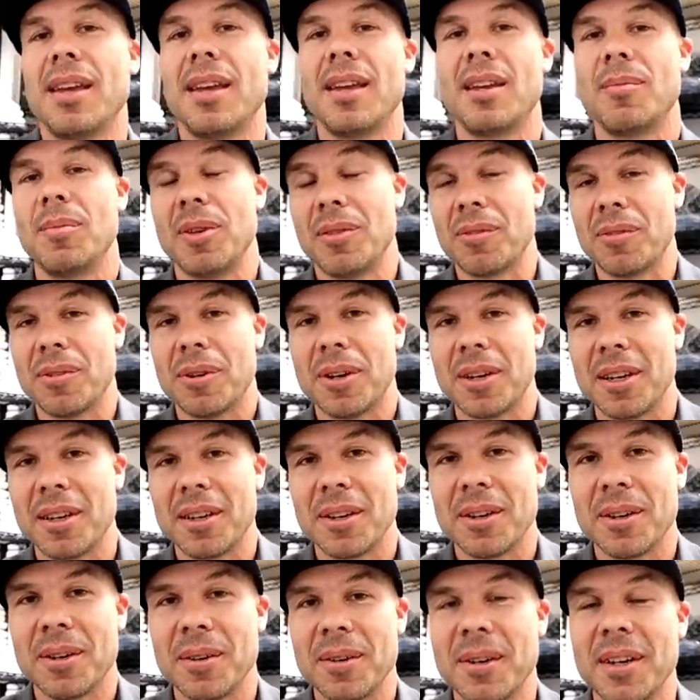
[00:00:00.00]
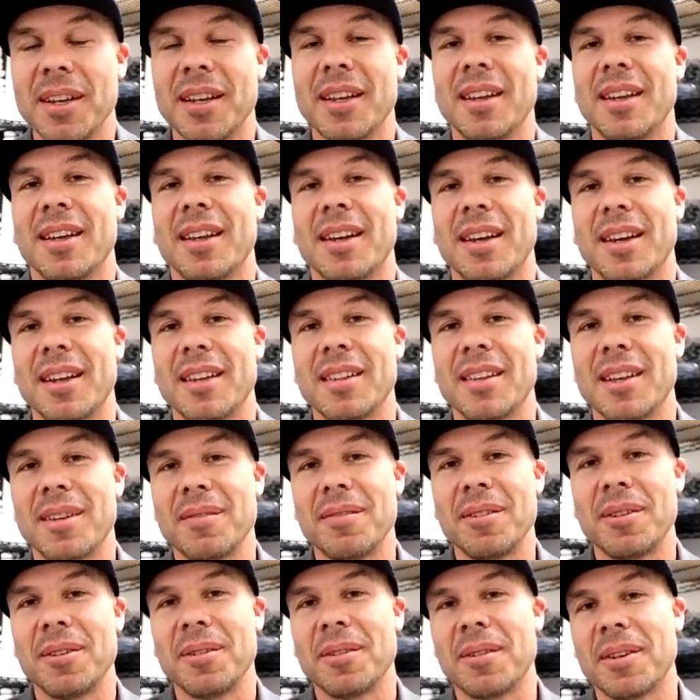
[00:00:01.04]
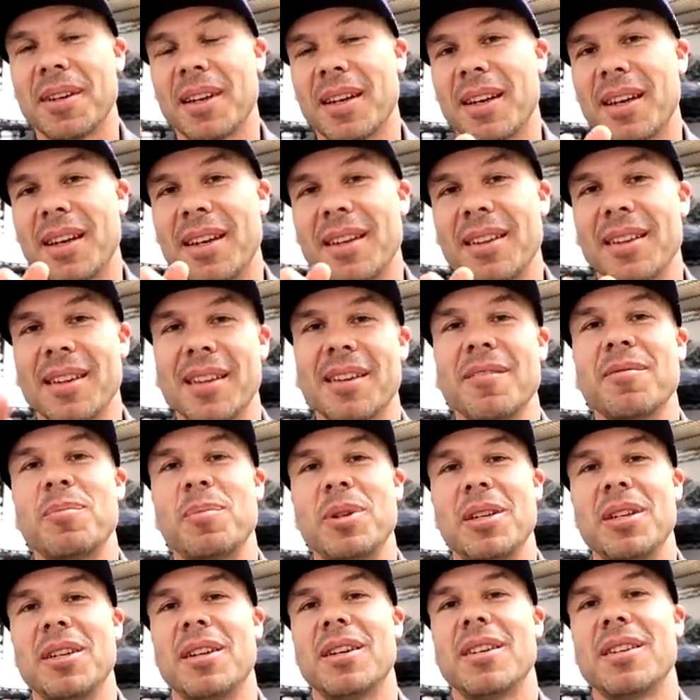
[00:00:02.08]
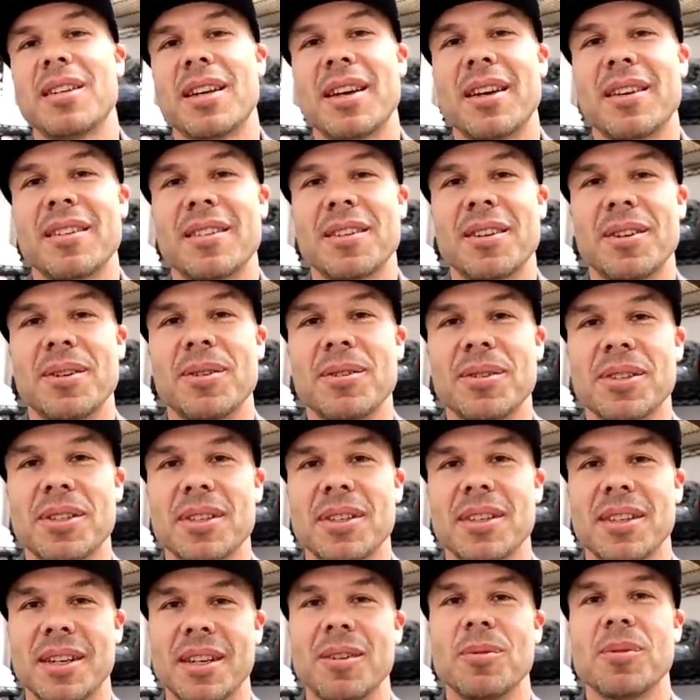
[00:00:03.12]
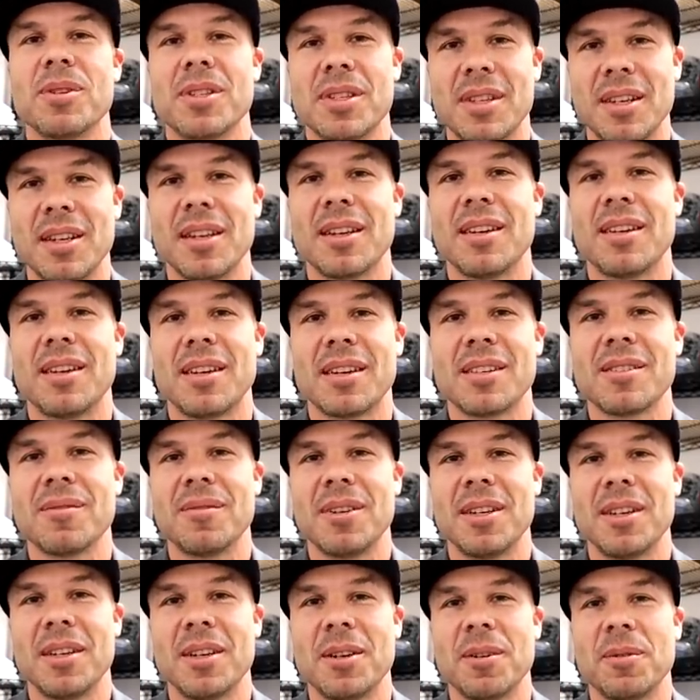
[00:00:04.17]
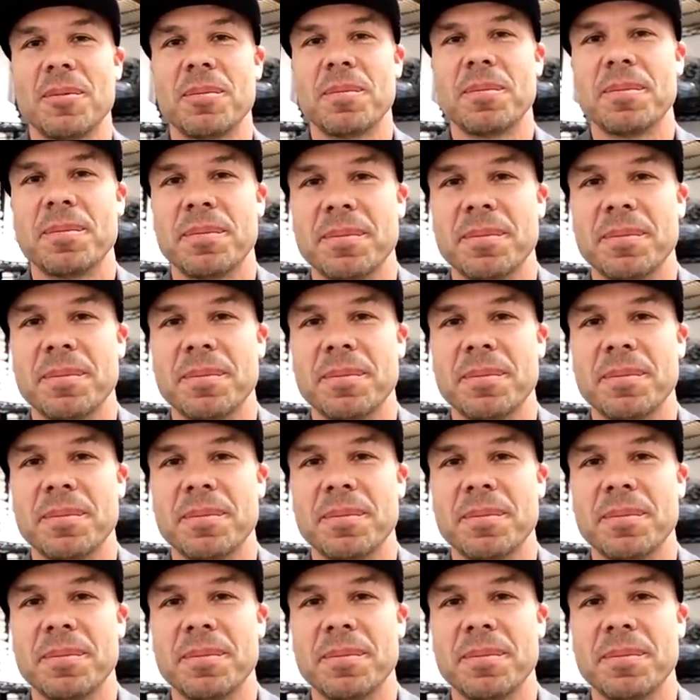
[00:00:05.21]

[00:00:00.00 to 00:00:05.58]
And before I go, I love you I love being your tile coach, and we'll see you on the next video.